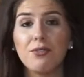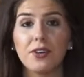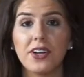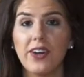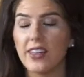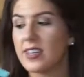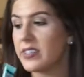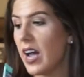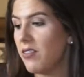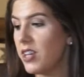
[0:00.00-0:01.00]
really like this.
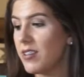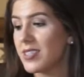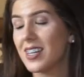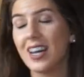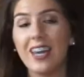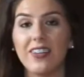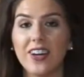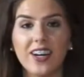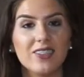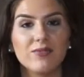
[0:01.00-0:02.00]
I haven't used it
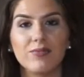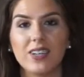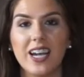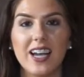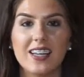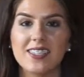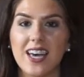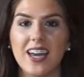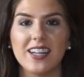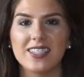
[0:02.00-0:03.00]
either. Like I
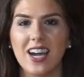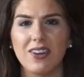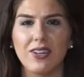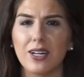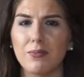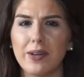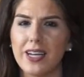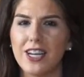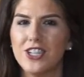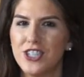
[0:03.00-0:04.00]
said, it's kind of like a big
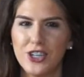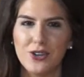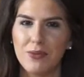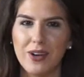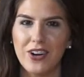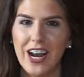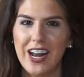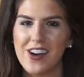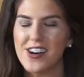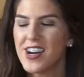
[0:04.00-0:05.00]
issue to me right
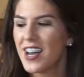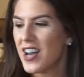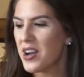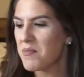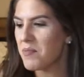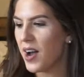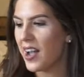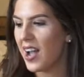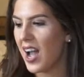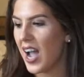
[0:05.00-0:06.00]
now.
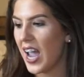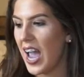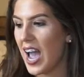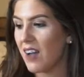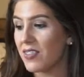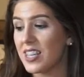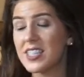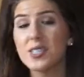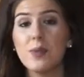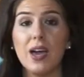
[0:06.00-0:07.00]
But
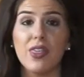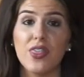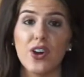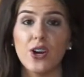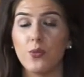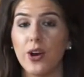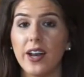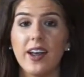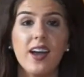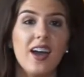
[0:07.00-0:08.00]
this is my third
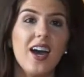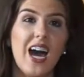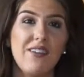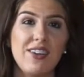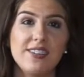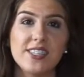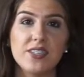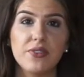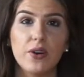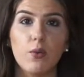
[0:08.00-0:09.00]
one. I've used
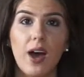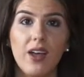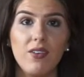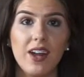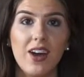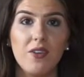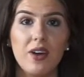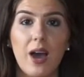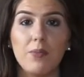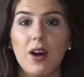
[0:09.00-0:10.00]
this for a while
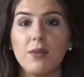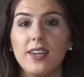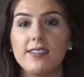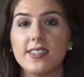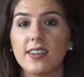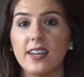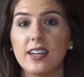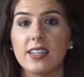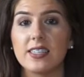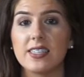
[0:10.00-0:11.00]
now. I probably use it like
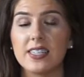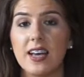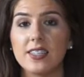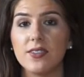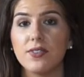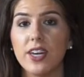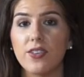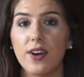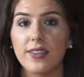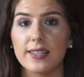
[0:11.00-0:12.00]
excessively
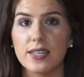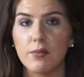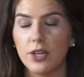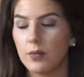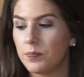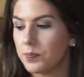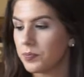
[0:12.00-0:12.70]
throughout the summer.